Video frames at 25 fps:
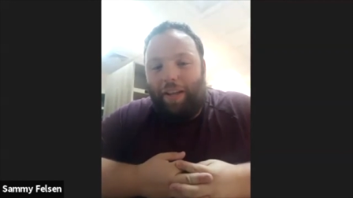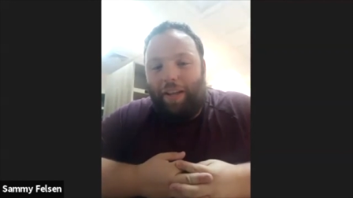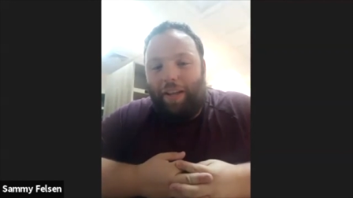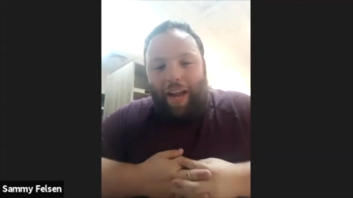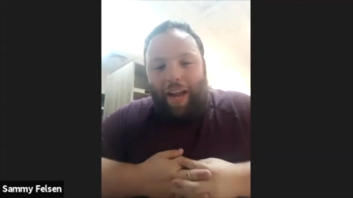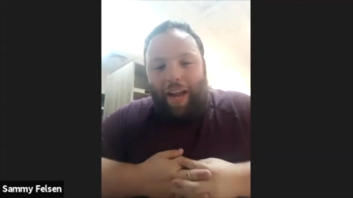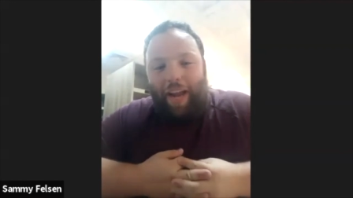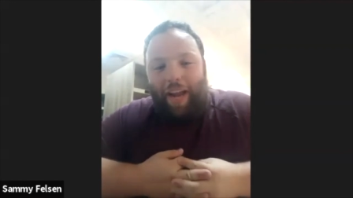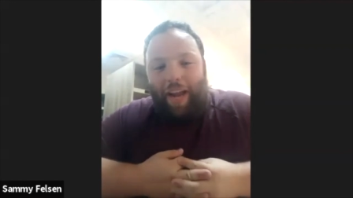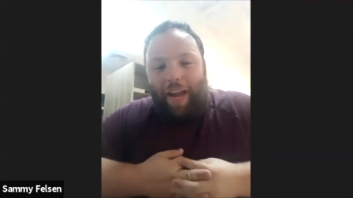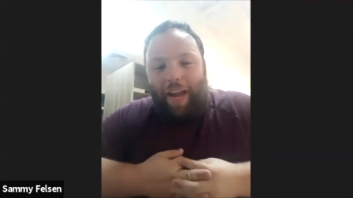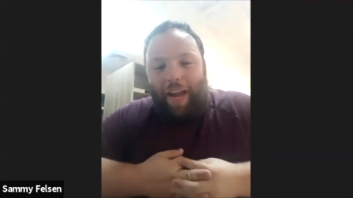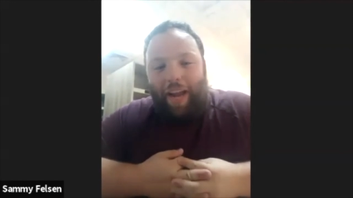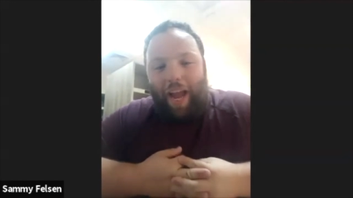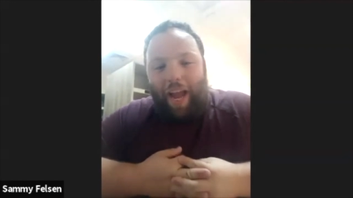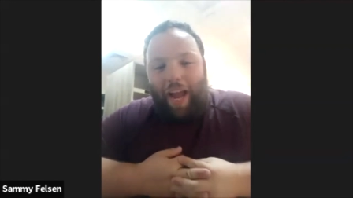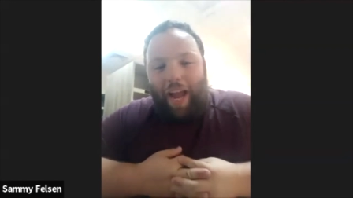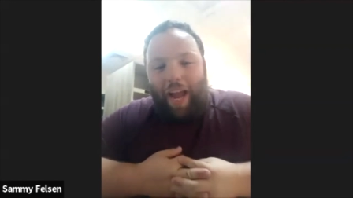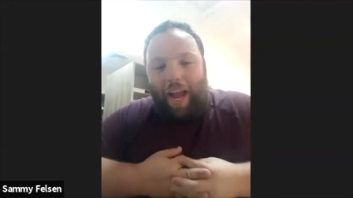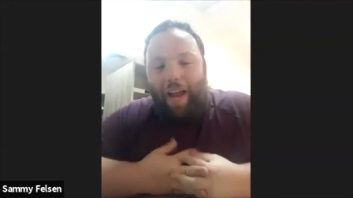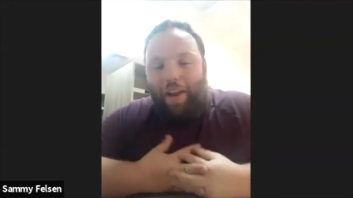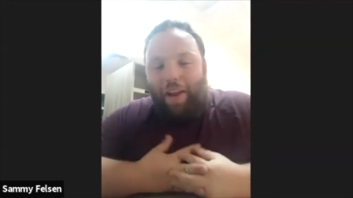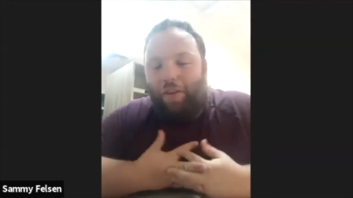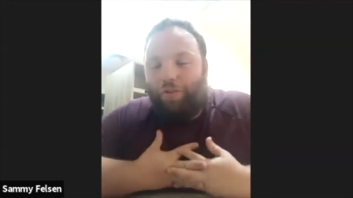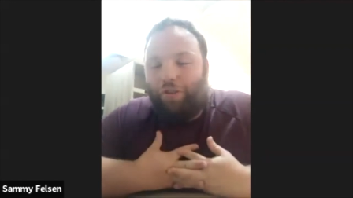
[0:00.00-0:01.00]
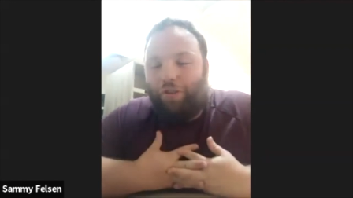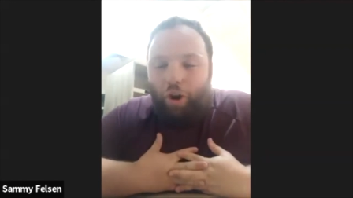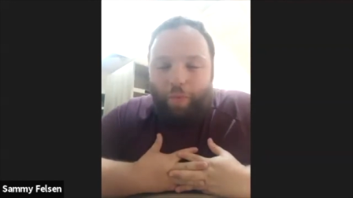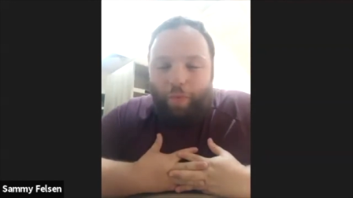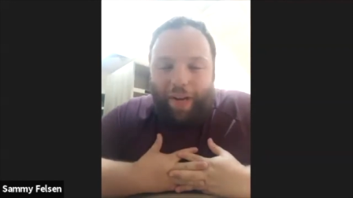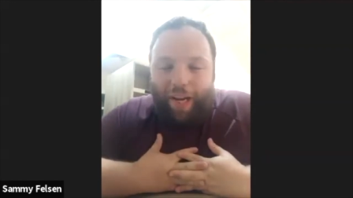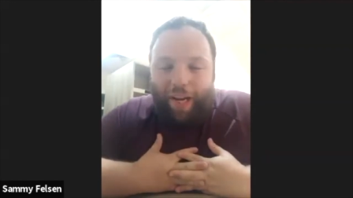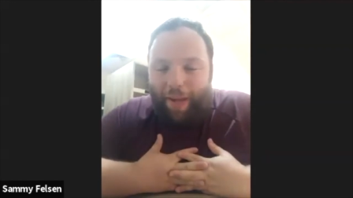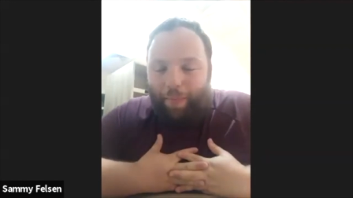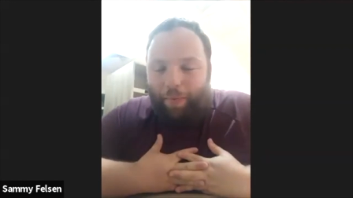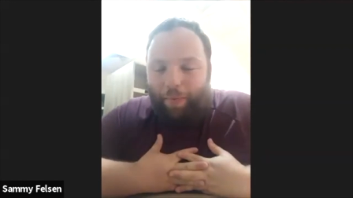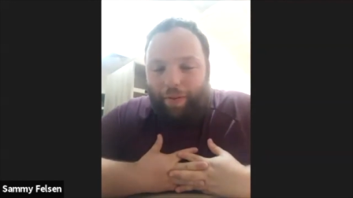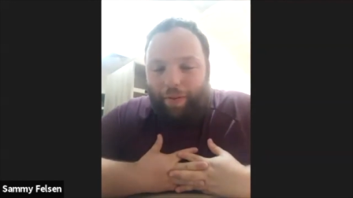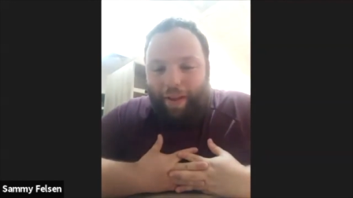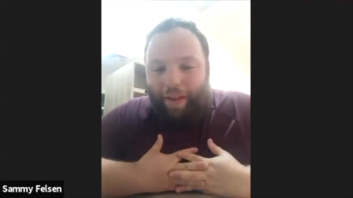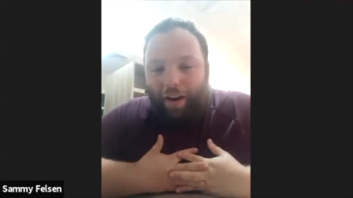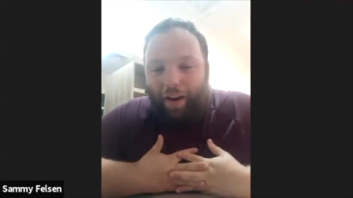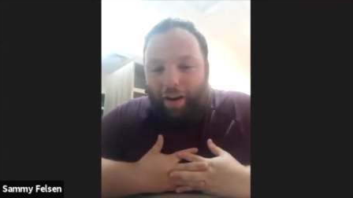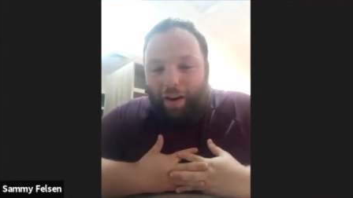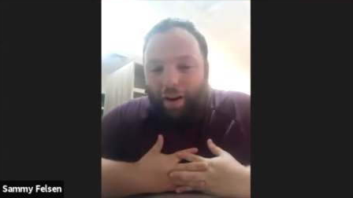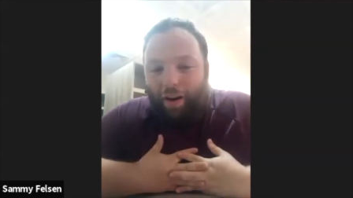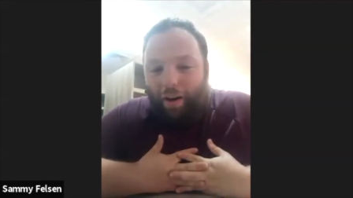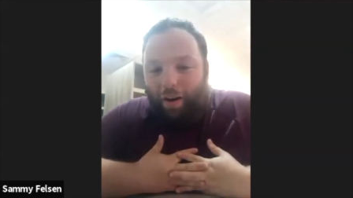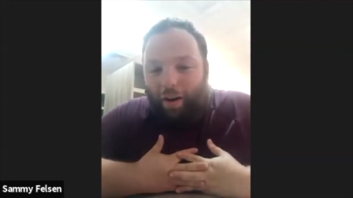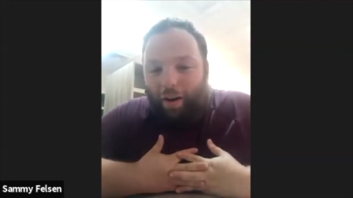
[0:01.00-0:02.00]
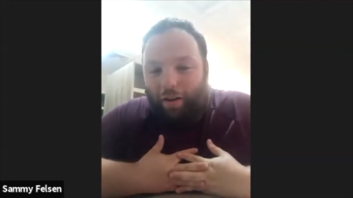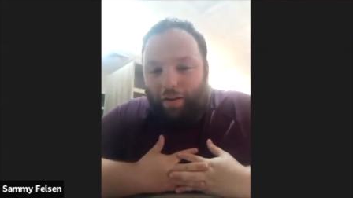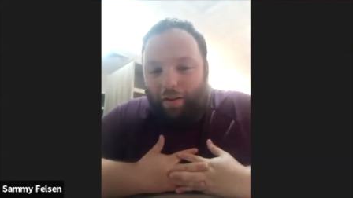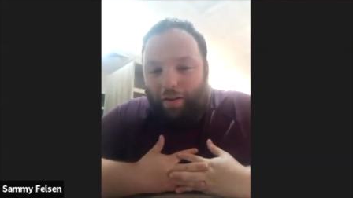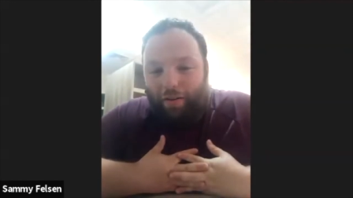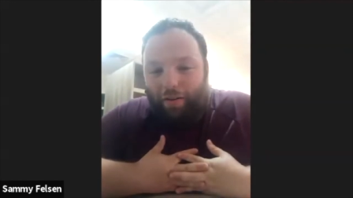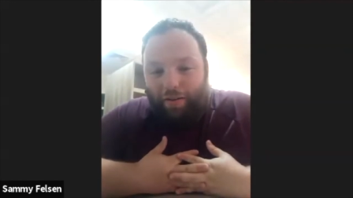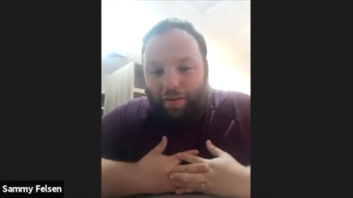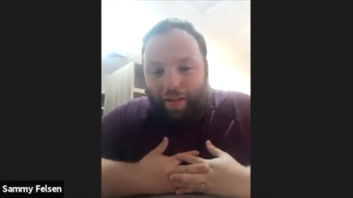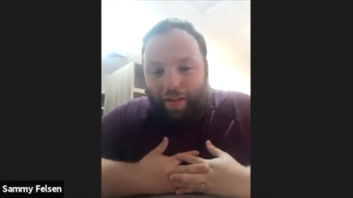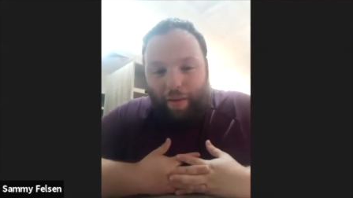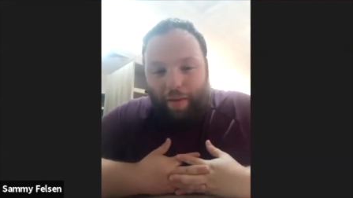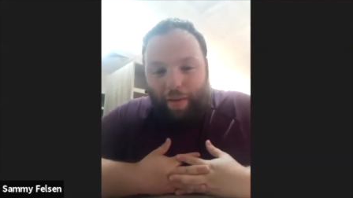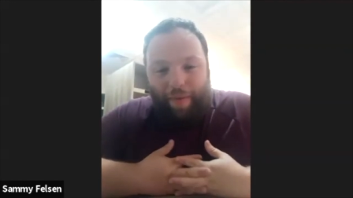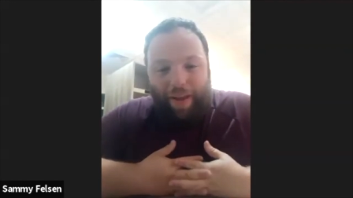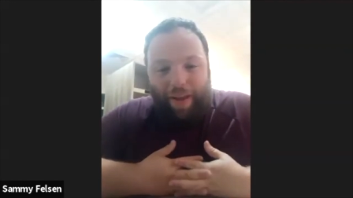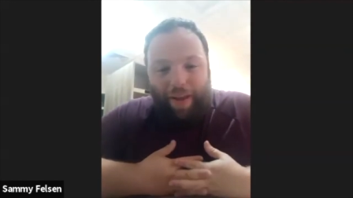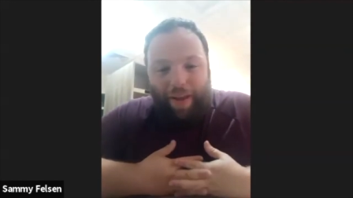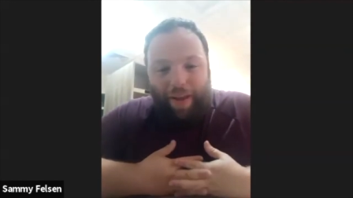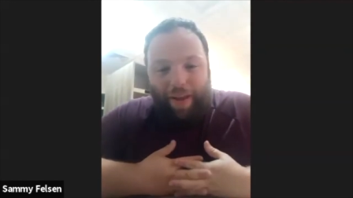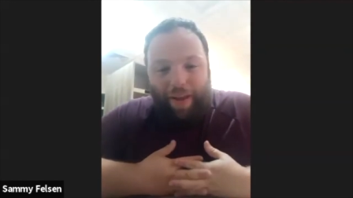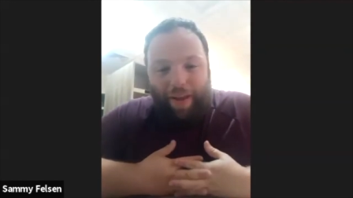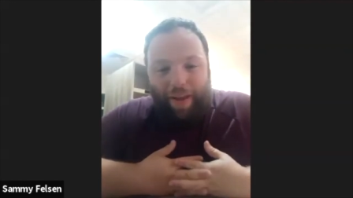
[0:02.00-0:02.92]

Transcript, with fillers: Like I, I know so many people that are